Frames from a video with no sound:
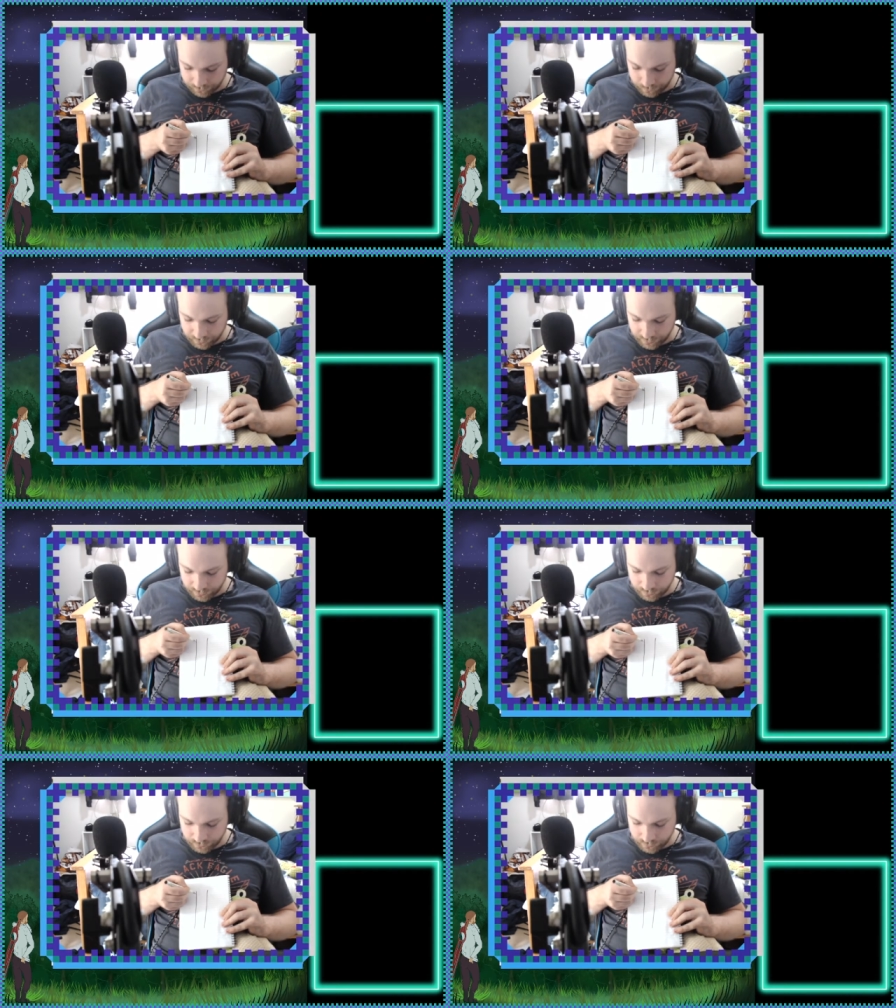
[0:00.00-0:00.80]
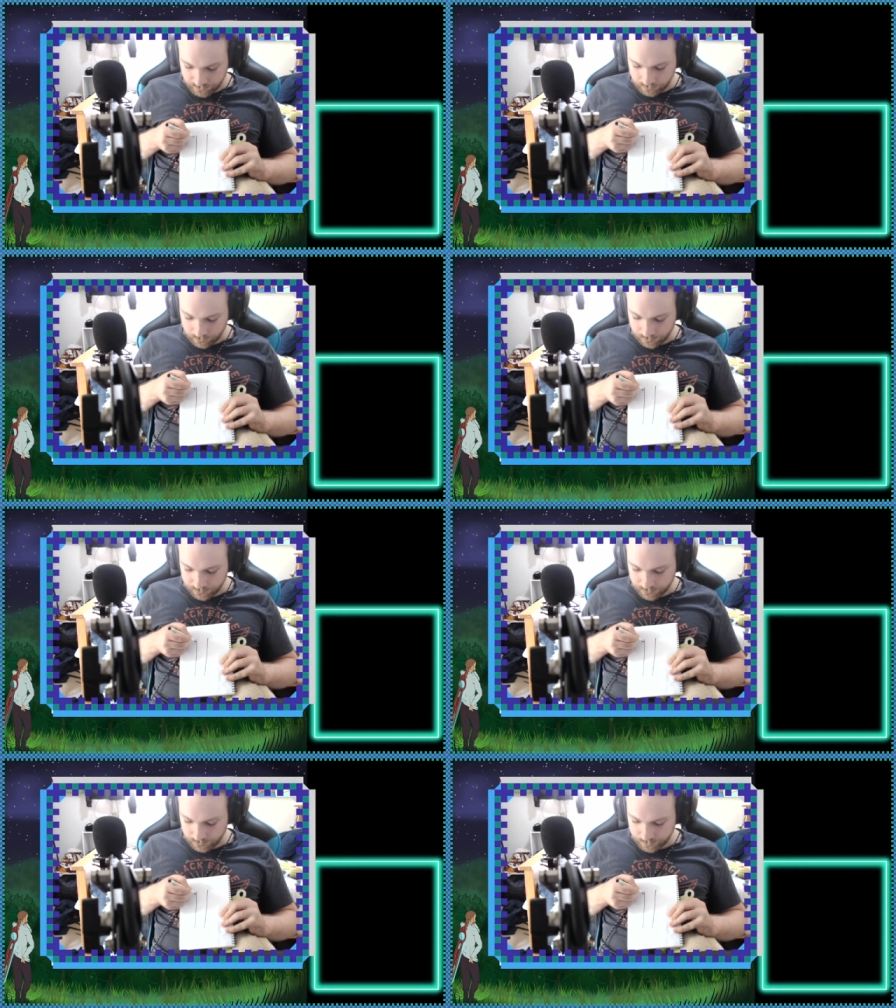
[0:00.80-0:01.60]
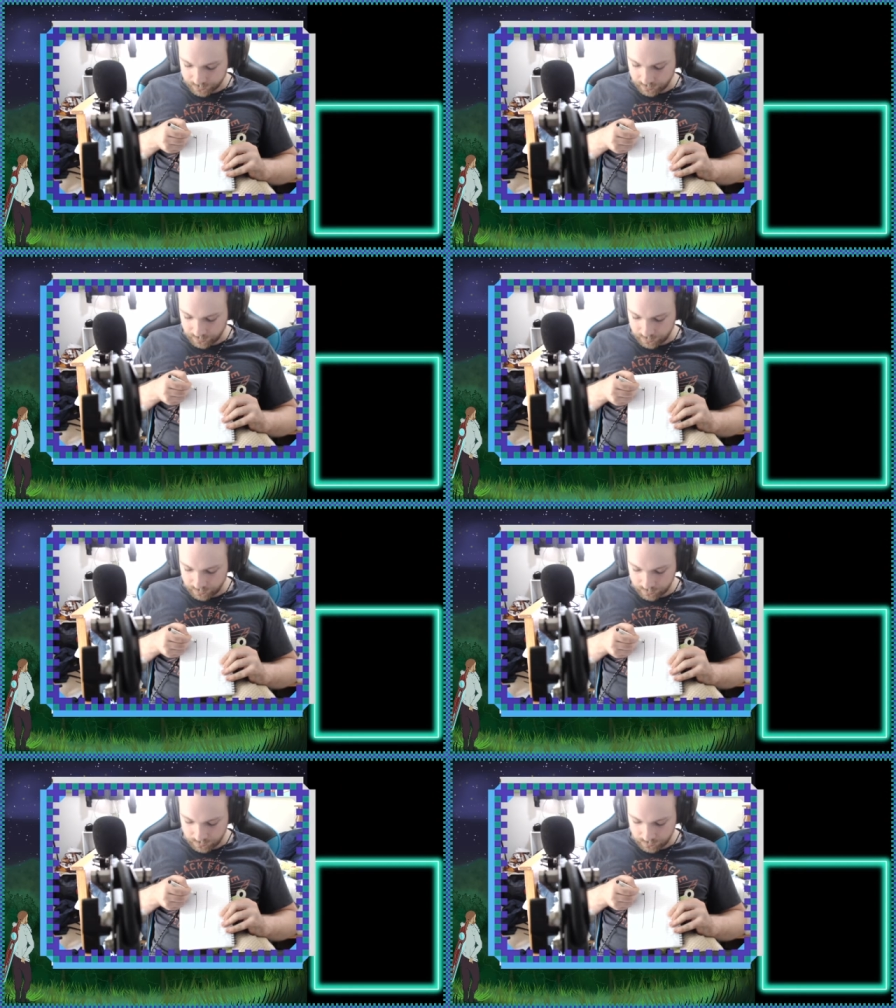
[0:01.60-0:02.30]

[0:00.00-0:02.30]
from here on the top side